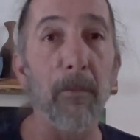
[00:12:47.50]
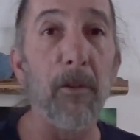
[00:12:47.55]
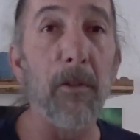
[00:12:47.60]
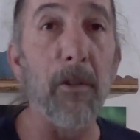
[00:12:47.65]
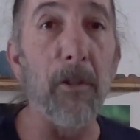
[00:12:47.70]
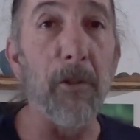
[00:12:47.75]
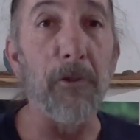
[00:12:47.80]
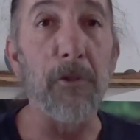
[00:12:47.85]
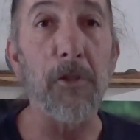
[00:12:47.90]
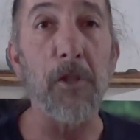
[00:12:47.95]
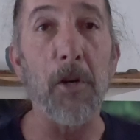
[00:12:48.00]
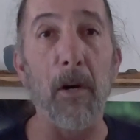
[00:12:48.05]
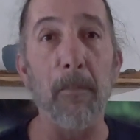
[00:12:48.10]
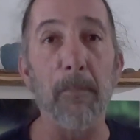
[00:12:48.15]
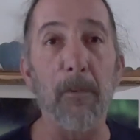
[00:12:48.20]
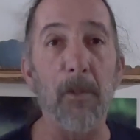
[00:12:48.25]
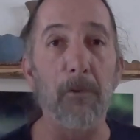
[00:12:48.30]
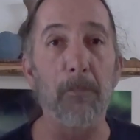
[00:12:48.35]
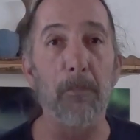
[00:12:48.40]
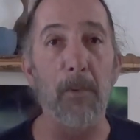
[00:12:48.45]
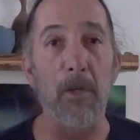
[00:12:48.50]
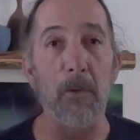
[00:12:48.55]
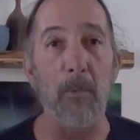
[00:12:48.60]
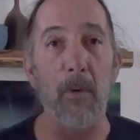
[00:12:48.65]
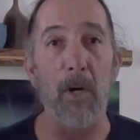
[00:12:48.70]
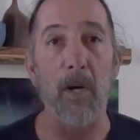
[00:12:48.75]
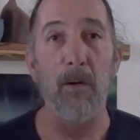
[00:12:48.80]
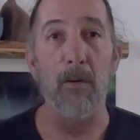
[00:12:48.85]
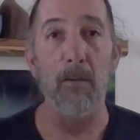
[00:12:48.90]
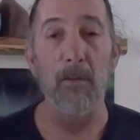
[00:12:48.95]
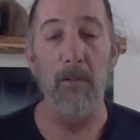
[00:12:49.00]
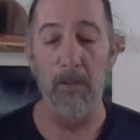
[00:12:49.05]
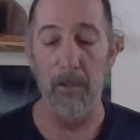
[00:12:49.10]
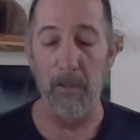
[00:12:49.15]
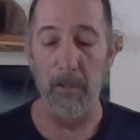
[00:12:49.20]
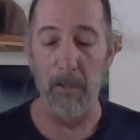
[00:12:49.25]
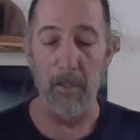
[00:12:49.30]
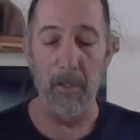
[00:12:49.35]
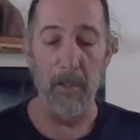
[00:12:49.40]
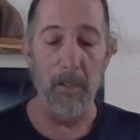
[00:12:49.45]
its sharpness pretty well.
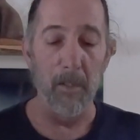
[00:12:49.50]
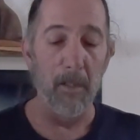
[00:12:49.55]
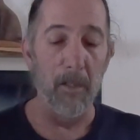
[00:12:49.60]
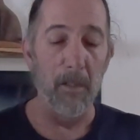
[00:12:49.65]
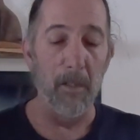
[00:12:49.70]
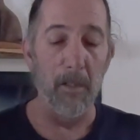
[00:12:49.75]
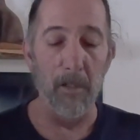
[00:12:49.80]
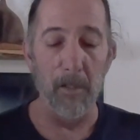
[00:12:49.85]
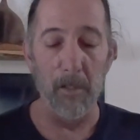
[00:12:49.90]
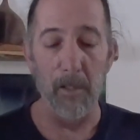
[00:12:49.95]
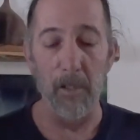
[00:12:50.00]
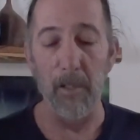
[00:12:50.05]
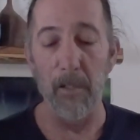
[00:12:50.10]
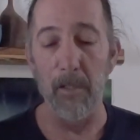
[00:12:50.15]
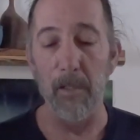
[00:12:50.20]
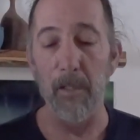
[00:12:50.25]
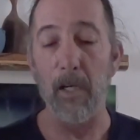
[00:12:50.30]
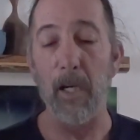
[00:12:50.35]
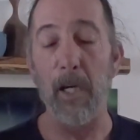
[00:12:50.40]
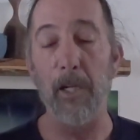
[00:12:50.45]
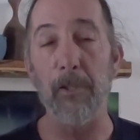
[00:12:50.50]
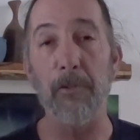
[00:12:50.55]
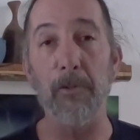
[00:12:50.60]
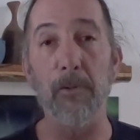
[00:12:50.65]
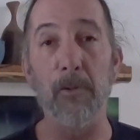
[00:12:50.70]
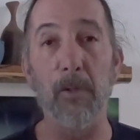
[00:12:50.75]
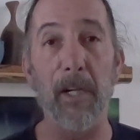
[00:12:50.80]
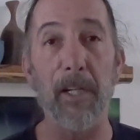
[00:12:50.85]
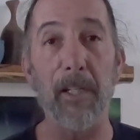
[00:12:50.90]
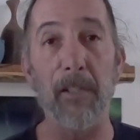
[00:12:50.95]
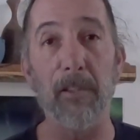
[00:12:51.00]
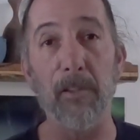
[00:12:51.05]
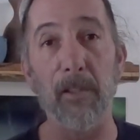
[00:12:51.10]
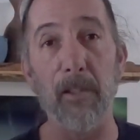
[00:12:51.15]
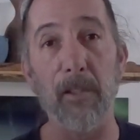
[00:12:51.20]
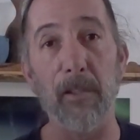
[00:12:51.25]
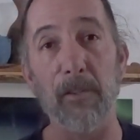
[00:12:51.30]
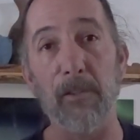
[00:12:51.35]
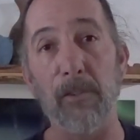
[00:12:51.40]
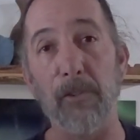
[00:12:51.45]
I do like
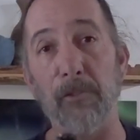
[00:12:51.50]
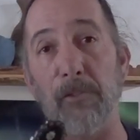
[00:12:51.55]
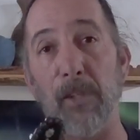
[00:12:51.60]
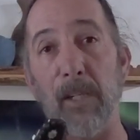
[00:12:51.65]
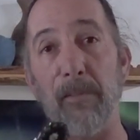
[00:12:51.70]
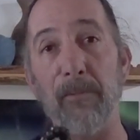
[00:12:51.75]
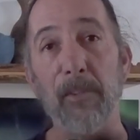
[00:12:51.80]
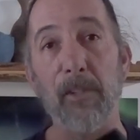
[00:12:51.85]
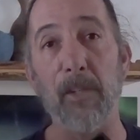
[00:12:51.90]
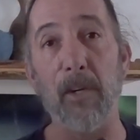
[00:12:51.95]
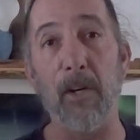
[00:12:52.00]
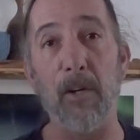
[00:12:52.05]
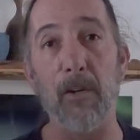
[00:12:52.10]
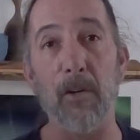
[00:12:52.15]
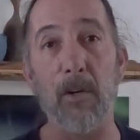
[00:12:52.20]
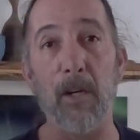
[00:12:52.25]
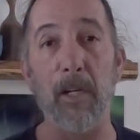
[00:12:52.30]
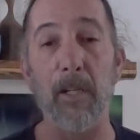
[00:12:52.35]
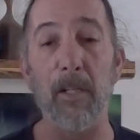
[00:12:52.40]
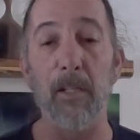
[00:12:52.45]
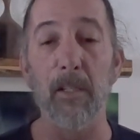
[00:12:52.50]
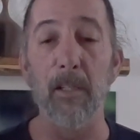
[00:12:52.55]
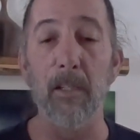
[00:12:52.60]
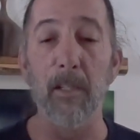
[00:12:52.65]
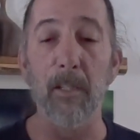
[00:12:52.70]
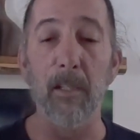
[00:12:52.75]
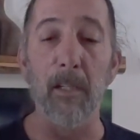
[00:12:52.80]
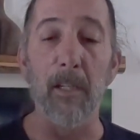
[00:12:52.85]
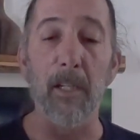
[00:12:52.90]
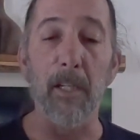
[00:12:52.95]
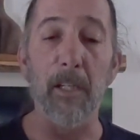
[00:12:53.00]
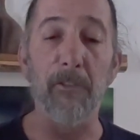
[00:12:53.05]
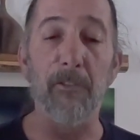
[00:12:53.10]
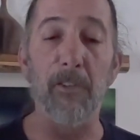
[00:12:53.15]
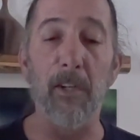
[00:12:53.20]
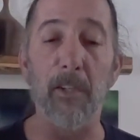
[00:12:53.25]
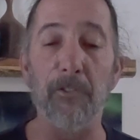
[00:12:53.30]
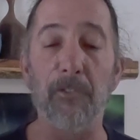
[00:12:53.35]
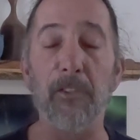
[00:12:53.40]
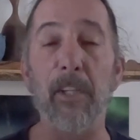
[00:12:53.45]
the safety guard on it. It
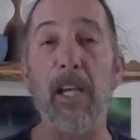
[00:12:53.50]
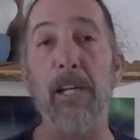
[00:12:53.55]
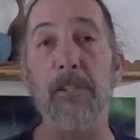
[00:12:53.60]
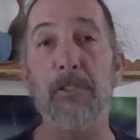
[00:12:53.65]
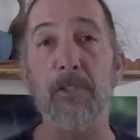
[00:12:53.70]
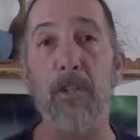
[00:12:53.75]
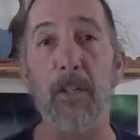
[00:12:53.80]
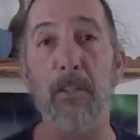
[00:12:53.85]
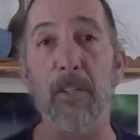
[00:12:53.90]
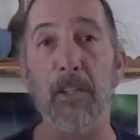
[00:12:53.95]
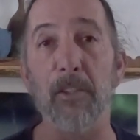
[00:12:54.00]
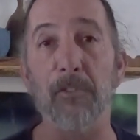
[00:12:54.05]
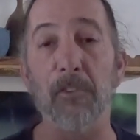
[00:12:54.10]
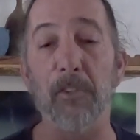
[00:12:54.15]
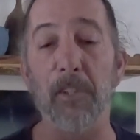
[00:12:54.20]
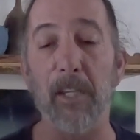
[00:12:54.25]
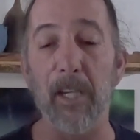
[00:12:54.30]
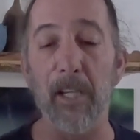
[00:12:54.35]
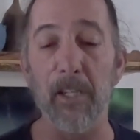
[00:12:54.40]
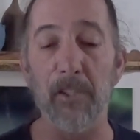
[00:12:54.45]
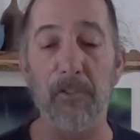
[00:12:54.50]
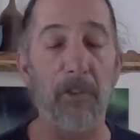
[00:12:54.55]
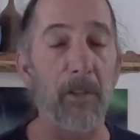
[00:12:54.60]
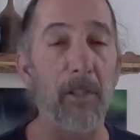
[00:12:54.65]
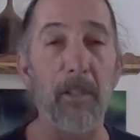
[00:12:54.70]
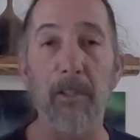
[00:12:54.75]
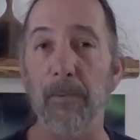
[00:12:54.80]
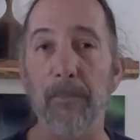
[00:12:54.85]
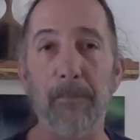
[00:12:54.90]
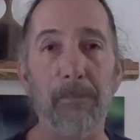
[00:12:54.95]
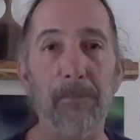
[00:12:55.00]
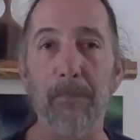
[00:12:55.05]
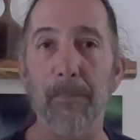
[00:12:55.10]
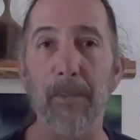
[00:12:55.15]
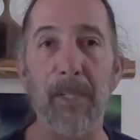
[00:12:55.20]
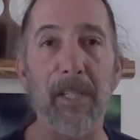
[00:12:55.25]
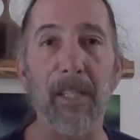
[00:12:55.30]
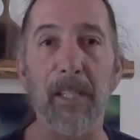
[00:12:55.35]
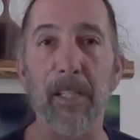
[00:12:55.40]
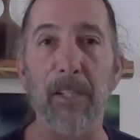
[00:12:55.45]
does catch on things occasionally,
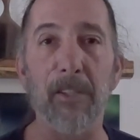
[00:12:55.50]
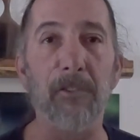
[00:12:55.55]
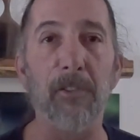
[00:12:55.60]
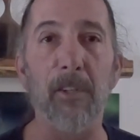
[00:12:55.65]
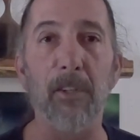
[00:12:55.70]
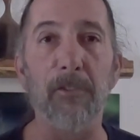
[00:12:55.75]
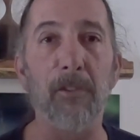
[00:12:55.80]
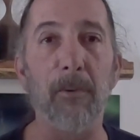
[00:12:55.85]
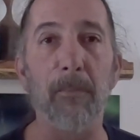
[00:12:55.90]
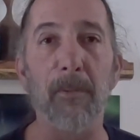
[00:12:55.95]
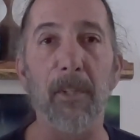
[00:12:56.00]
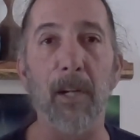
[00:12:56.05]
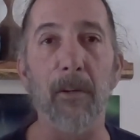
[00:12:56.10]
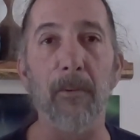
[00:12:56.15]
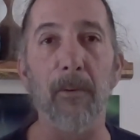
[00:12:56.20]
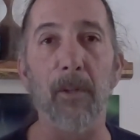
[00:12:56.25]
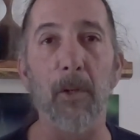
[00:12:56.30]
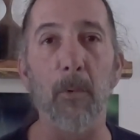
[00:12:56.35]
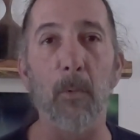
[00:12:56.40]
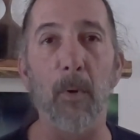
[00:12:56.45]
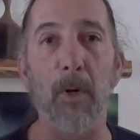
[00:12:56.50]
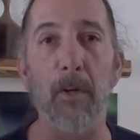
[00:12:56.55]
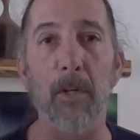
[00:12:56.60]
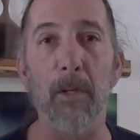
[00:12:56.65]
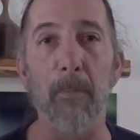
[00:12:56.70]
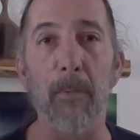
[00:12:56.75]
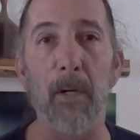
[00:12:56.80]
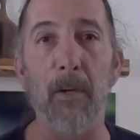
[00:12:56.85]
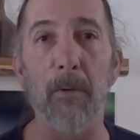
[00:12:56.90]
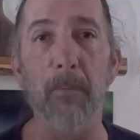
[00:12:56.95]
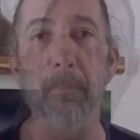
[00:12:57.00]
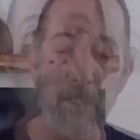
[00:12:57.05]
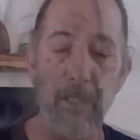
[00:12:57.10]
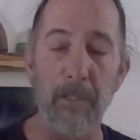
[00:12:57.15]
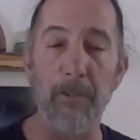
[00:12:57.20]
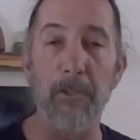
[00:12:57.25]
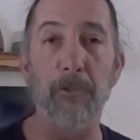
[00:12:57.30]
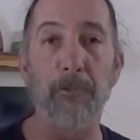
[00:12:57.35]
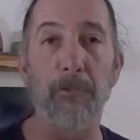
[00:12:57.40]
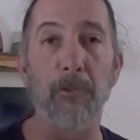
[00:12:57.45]
but again, it's not something I really worry about.
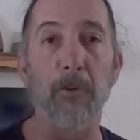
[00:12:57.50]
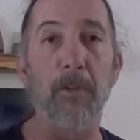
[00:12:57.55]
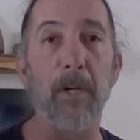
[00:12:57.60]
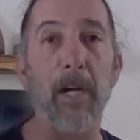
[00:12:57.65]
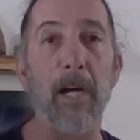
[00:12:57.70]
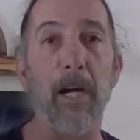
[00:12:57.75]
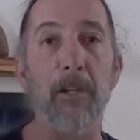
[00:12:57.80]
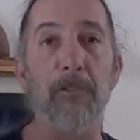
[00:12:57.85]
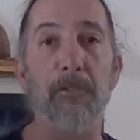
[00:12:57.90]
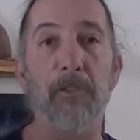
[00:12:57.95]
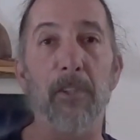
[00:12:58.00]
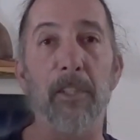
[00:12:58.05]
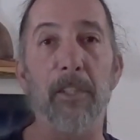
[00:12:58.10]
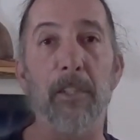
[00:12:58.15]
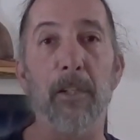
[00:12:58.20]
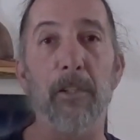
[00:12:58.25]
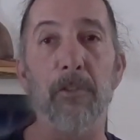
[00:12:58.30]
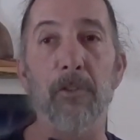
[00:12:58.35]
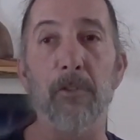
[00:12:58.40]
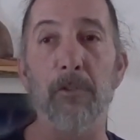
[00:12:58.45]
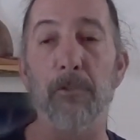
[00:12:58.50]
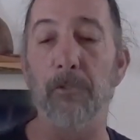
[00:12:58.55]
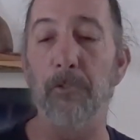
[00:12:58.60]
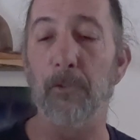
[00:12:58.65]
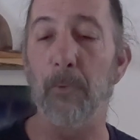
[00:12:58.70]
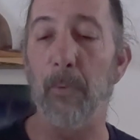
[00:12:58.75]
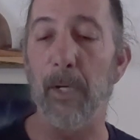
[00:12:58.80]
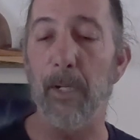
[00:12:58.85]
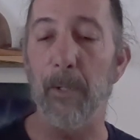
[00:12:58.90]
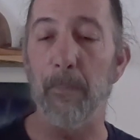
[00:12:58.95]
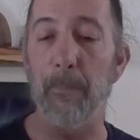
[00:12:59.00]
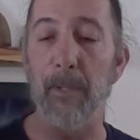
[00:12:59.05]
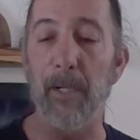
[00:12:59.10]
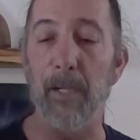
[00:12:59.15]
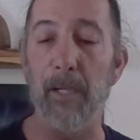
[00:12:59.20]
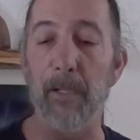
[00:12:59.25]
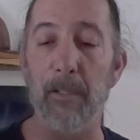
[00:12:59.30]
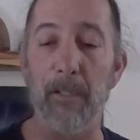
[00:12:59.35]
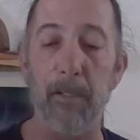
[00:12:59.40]
This little guy is going to get used quite a bit.